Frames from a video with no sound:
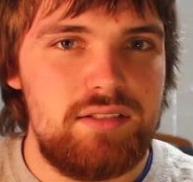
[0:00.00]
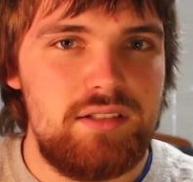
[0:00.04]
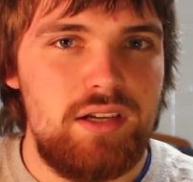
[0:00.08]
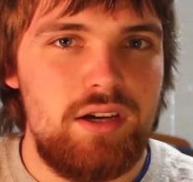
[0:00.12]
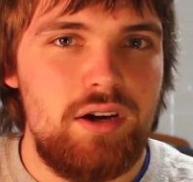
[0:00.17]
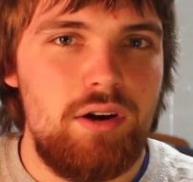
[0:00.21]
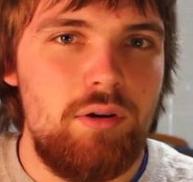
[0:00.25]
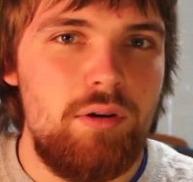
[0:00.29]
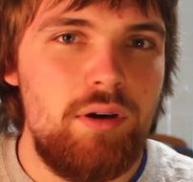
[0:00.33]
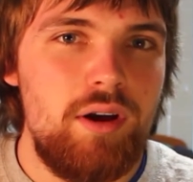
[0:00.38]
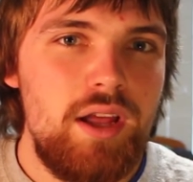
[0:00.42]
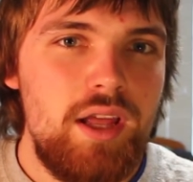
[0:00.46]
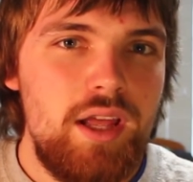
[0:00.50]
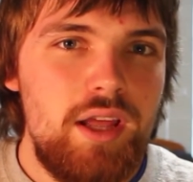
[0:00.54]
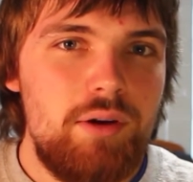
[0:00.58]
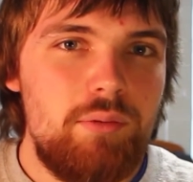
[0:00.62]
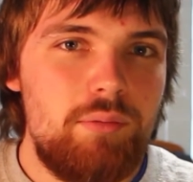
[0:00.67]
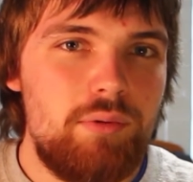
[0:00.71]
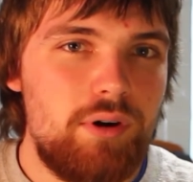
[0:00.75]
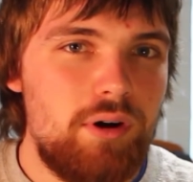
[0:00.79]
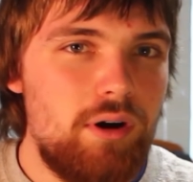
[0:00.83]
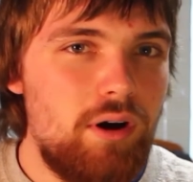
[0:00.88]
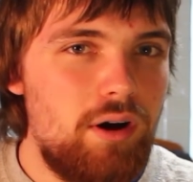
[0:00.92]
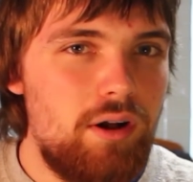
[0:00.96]
So
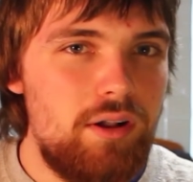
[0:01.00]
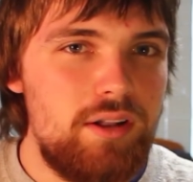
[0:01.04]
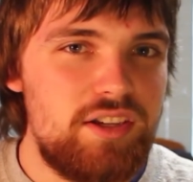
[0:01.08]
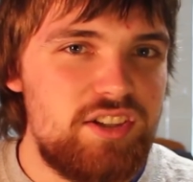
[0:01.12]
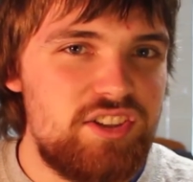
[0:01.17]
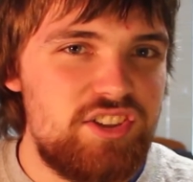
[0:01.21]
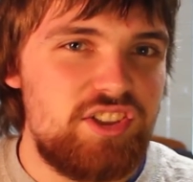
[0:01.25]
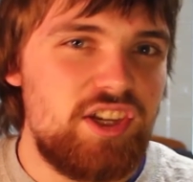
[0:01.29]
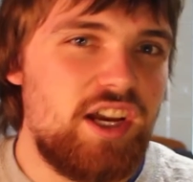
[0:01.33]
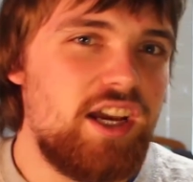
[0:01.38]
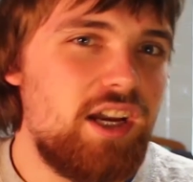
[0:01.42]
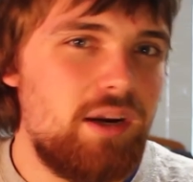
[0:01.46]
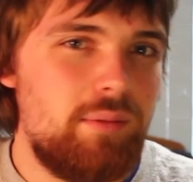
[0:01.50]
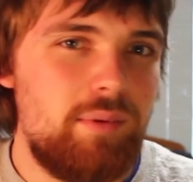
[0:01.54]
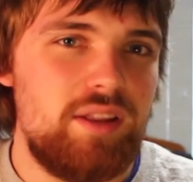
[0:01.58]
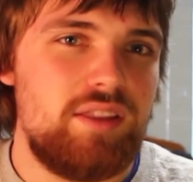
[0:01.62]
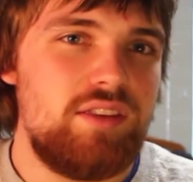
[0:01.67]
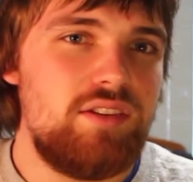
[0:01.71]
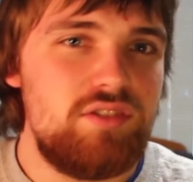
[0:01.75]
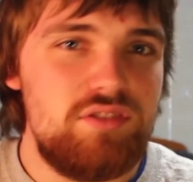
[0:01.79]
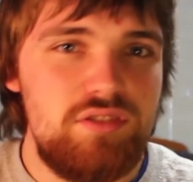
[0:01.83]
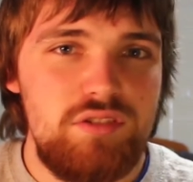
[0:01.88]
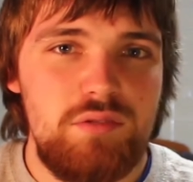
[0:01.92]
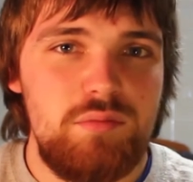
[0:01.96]
we're all excited about
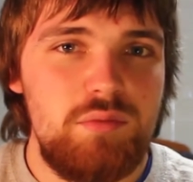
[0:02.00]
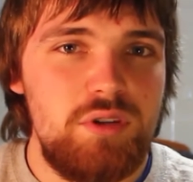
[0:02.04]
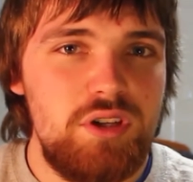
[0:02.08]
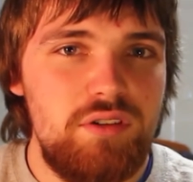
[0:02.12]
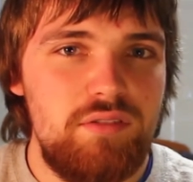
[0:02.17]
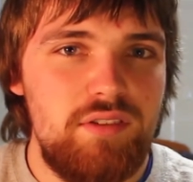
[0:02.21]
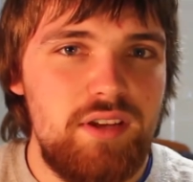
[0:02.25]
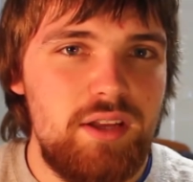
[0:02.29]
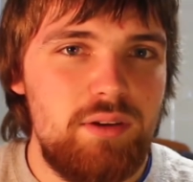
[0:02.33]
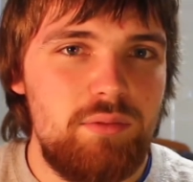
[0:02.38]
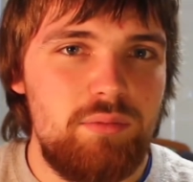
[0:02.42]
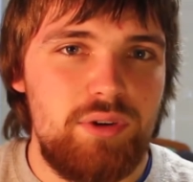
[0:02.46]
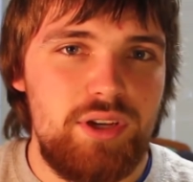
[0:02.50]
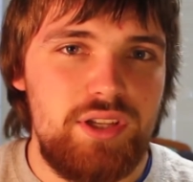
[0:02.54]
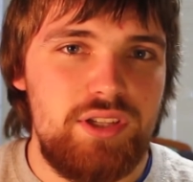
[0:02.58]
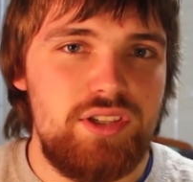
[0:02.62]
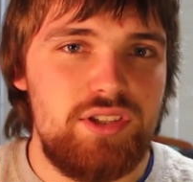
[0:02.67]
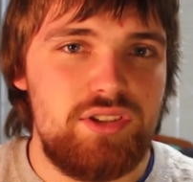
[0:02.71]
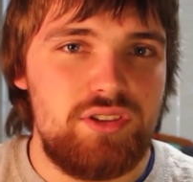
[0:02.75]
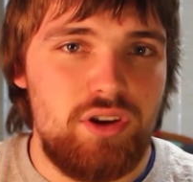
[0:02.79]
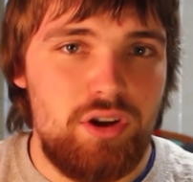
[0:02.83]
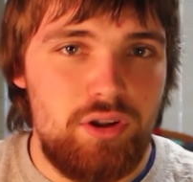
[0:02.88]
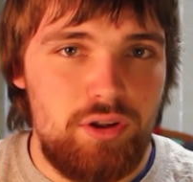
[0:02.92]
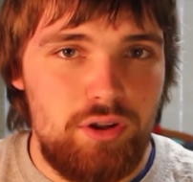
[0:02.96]
this new movie. We
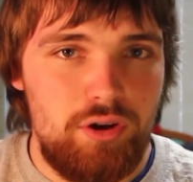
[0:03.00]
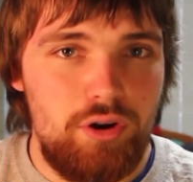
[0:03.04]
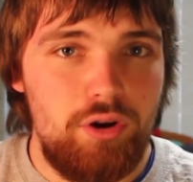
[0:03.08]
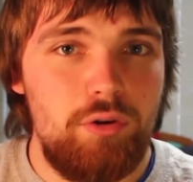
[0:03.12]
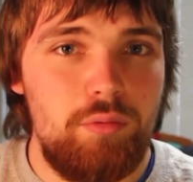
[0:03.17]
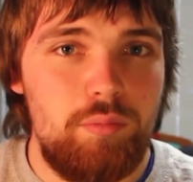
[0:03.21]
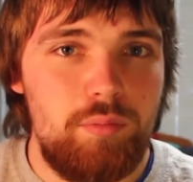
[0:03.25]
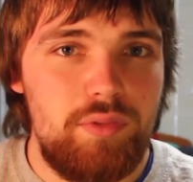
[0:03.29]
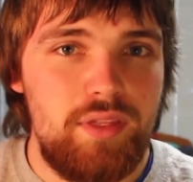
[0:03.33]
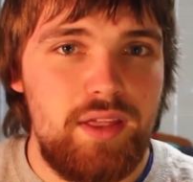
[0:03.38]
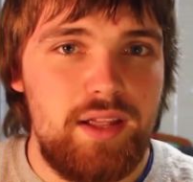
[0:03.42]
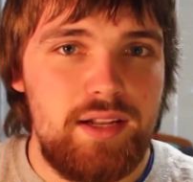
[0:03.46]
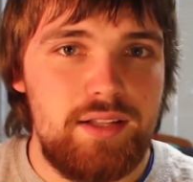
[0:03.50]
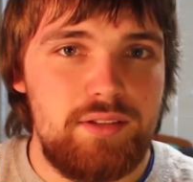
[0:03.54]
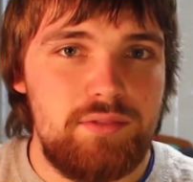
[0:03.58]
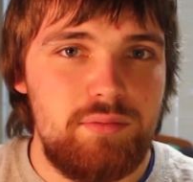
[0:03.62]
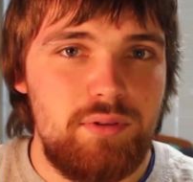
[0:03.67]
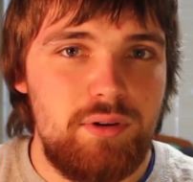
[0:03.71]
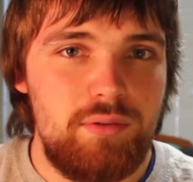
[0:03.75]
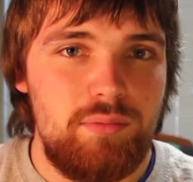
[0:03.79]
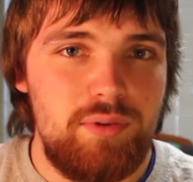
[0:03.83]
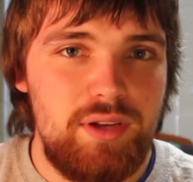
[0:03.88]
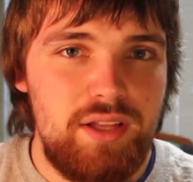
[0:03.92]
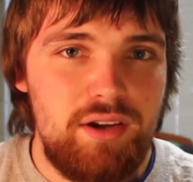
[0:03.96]
just all hope that it's
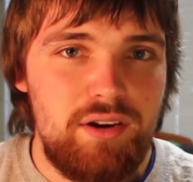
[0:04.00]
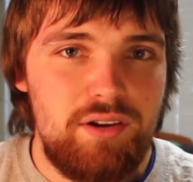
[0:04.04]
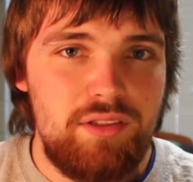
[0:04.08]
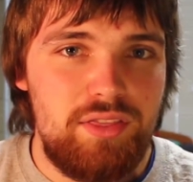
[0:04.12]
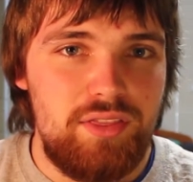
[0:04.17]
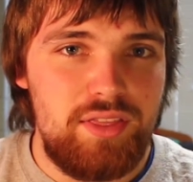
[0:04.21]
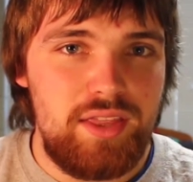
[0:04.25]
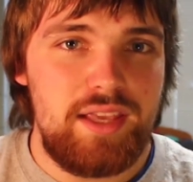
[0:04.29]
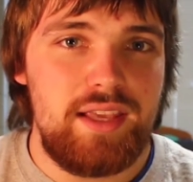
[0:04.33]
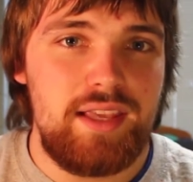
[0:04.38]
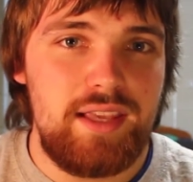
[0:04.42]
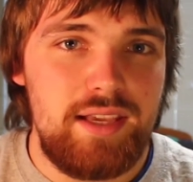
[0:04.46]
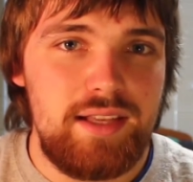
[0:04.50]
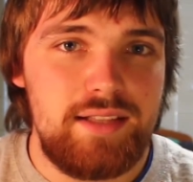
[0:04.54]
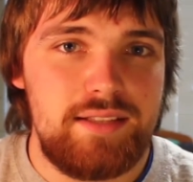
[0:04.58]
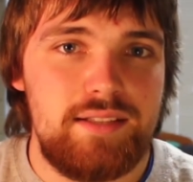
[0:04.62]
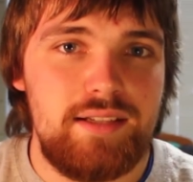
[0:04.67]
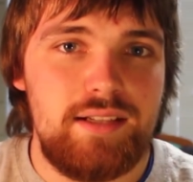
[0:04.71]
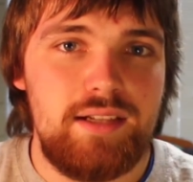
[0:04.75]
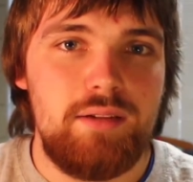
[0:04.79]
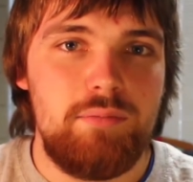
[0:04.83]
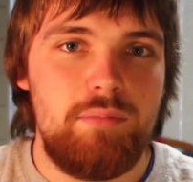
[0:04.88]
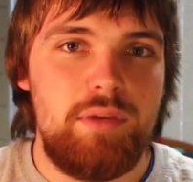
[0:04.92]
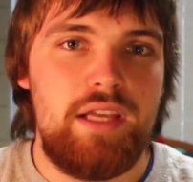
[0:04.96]
what we are thinking it's
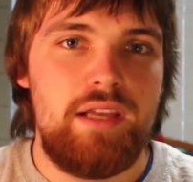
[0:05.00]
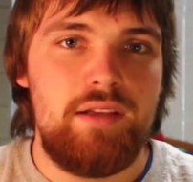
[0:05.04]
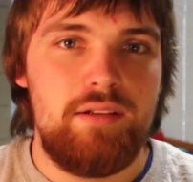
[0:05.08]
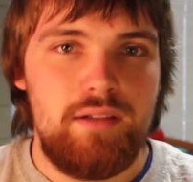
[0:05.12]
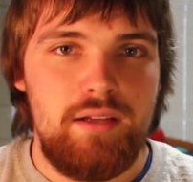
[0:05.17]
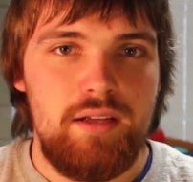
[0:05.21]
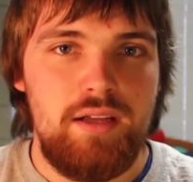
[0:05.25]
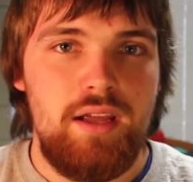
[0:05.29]
going to be.